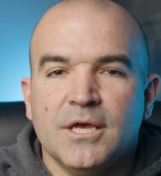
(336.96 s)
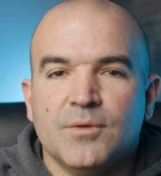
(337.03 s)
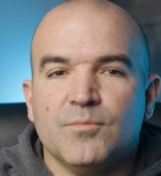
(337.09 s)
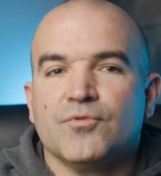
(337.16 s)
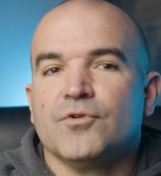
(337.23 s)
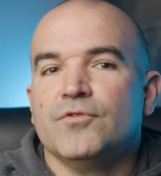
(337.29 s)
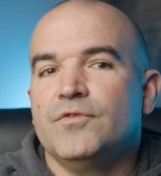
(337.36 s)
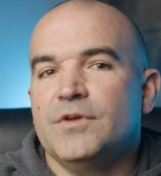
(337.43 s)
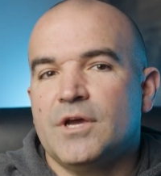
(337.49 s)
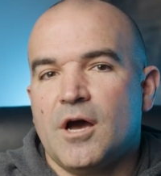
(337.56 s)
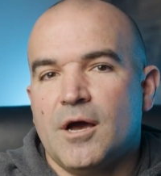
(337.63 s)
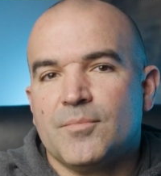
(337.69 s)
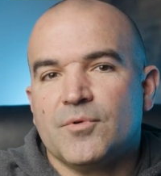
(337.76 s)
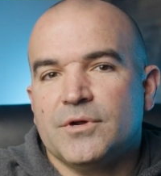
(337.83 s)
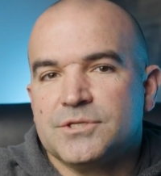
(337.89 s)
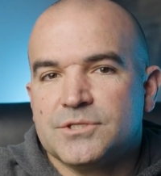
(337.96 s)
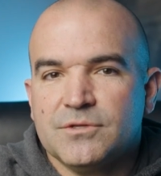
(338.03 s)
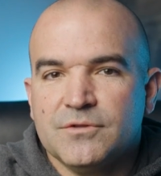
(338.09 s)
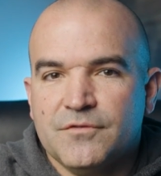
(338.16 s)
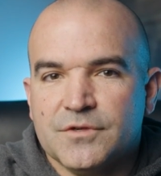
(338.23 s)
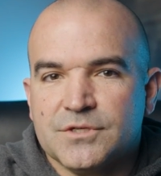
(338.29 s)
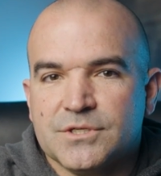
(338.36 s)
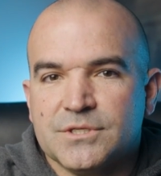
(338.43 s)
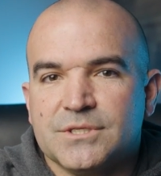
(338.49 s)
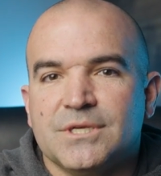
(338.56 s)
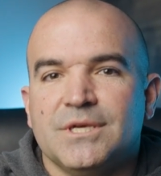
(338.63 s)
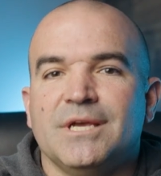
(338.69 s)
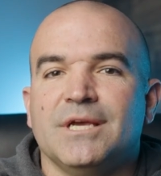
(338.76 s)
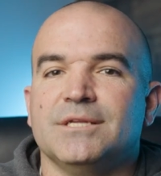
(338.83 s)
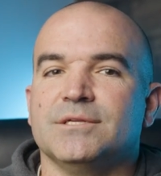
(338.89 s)
improving operational
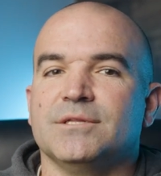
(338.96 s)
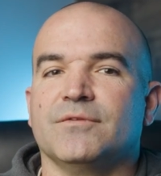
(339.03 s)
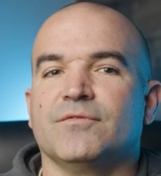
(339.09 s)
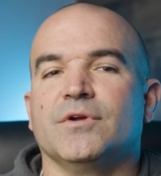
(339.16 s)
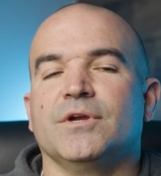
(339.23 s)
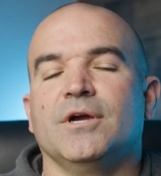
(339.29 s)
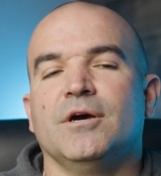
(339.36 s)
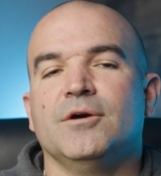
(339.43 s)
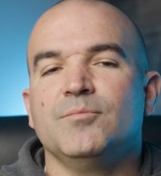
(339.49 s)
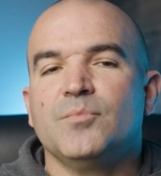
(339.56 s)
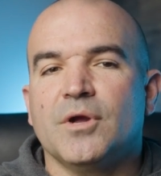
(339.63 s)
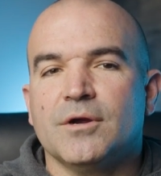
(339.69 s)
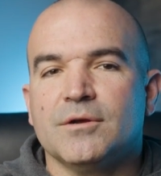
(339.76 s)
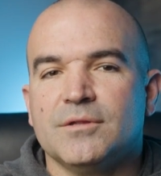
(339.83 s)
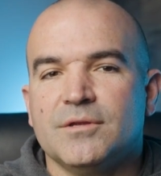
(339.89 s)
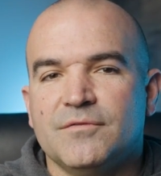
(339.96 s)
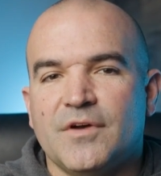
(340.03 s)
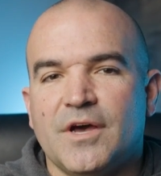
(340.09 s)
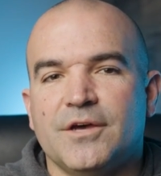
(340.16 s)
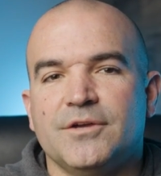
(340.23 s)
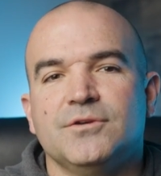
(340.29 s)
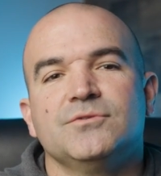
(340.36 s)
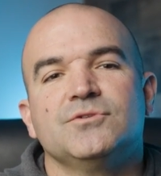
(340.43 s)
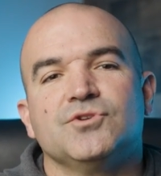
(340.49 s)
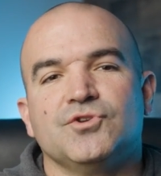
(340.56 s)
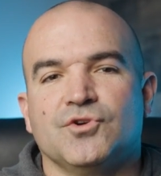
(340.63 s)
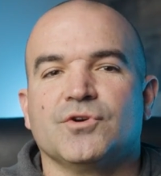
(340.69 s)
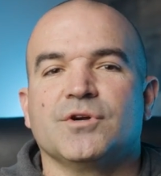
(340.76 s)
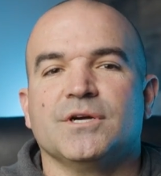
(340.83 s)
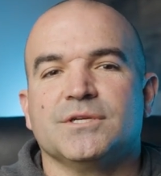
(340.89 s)
efficiency, and delivering unparalleled value to
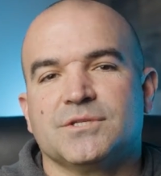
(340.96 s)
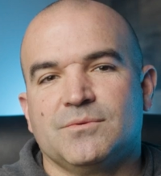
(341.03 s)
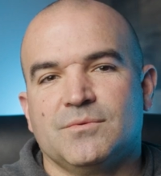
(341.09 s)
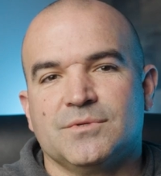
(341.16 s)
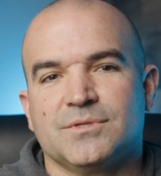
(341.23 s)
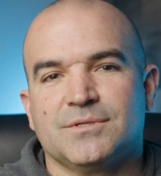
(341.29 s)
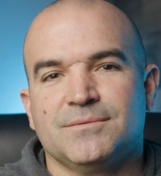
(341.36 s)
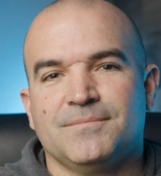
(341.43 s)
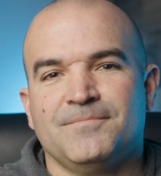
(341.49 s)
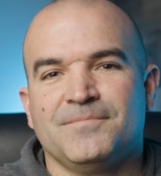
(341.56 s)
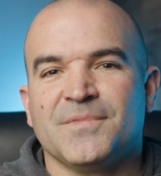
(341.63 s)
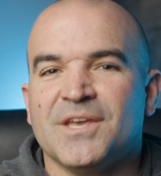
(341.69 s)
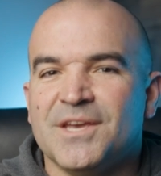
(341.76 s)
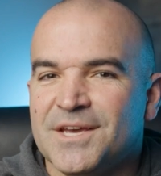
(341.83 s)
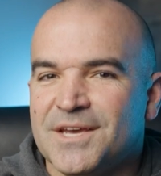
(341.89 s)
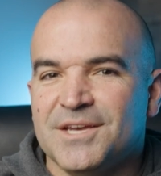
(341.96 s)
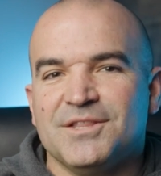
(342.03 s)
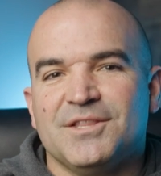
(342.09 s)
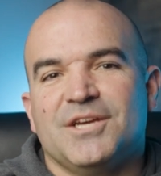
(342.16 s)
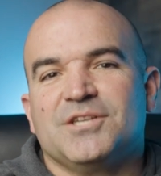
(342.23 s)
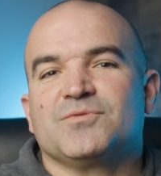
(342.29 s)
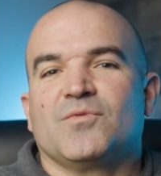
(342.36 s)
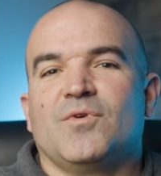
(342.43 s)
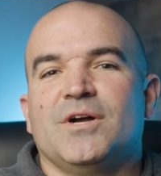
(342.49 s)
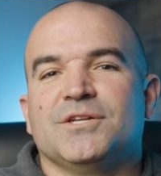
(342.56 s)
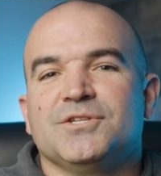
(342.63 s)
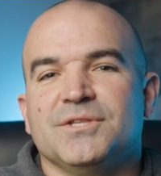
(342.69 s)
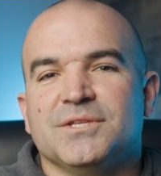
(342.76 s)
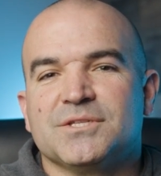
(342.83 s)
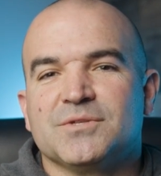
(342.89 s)
your customers. Thanks for
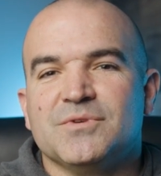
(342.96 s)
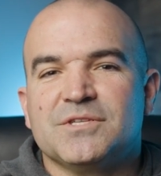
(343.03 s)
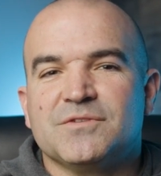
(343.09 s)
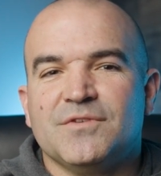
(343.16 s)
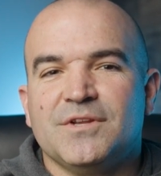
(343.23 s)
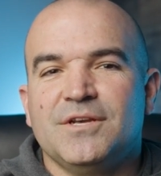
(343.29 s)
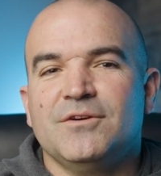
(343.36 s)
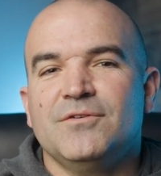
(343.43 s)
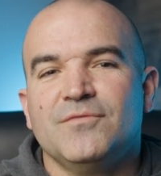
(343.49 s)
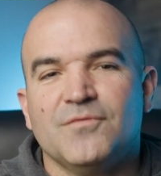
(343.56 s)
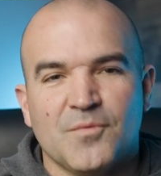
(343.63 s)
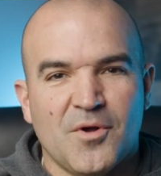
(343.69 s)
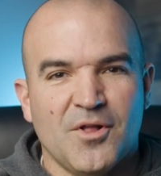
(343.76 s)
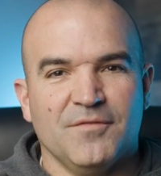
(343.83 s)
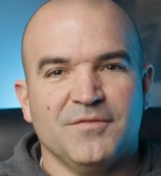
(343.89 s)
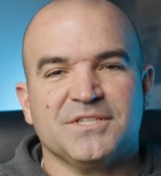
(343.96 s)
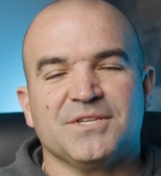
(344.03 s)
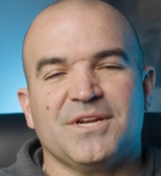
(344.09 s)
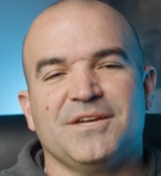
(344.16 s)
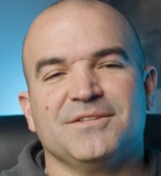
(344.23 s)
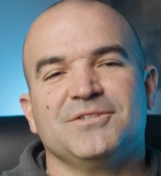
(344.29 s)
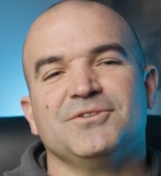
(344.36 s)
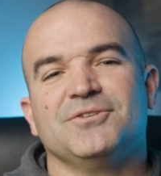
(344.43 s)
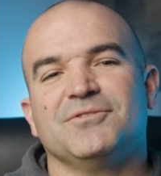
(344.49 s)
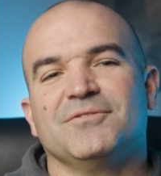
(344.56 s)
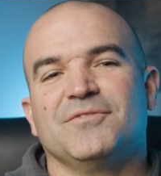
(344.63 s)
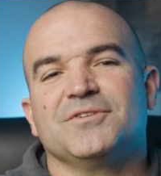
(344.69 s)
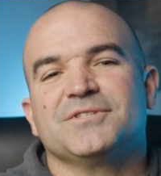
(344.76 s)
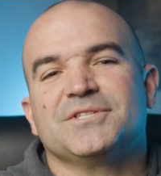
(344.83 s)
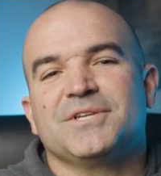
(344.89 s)
watching this week's video. From all of us at Altitude
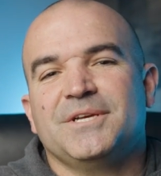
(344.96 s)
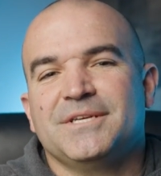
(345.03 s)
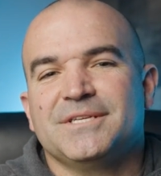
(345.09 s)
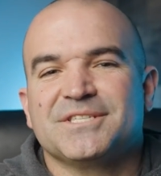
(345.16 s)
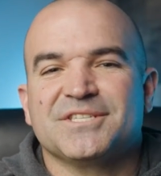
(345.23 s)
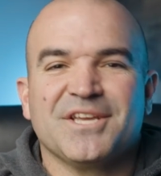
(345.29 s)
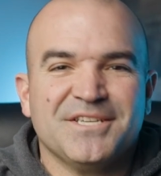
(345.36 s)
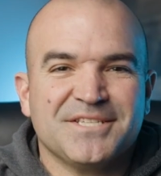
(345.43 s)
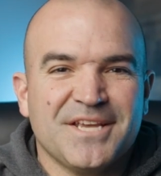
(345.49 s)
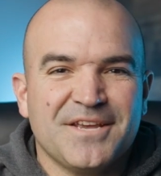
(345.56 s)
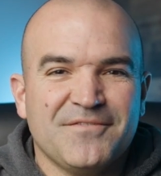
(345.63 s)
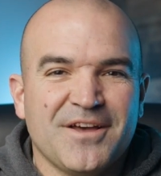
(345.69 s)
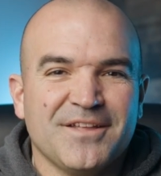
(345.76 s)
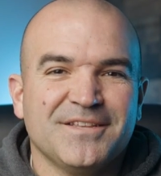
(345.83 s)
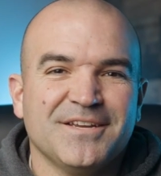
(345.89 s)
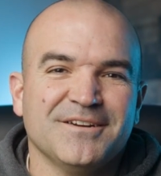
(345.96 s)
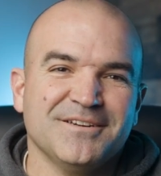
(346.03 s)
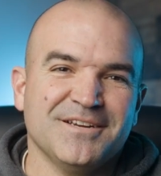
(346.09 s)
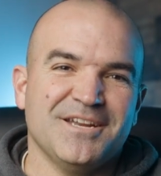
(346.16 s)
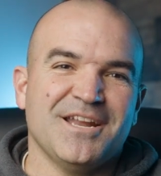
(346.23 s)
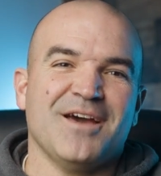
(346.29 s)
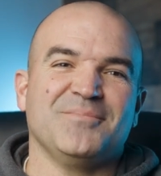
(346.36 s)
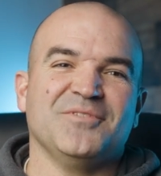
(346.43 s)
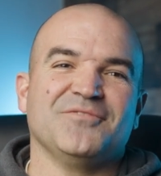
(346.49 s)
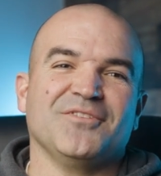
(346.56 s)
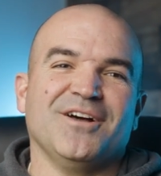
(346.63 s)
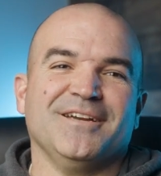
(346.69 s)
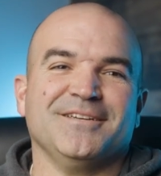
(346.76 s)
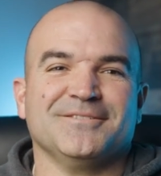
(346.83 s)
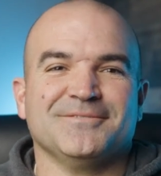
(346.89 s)
University, stay safe out there and happy
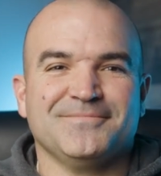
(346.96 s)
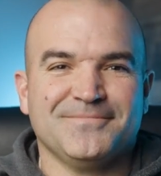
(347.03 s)
flying.